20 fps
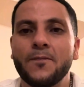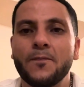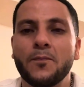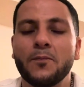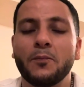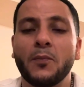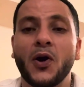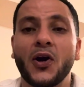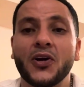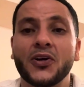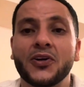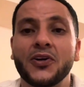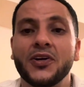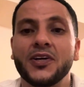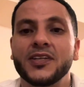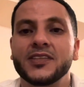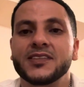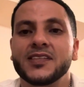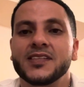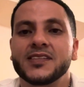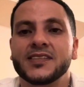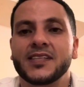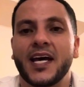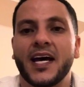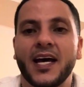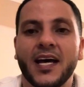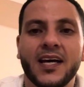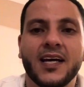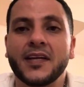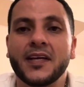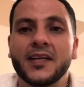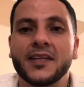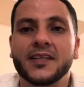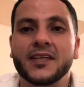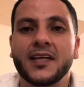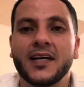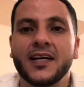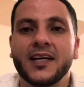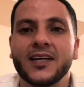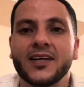marker to set in
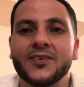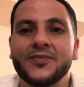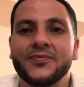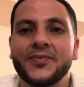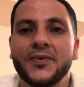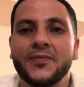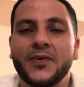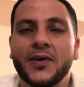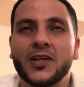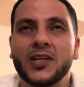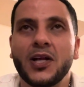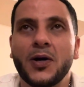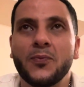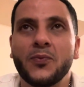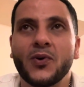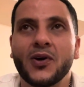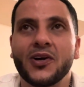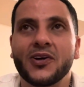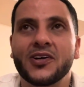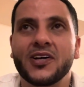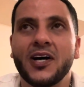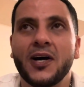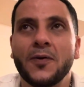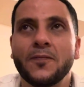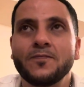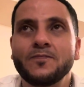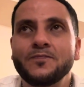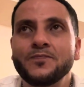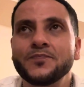the FIFA Club World Cup.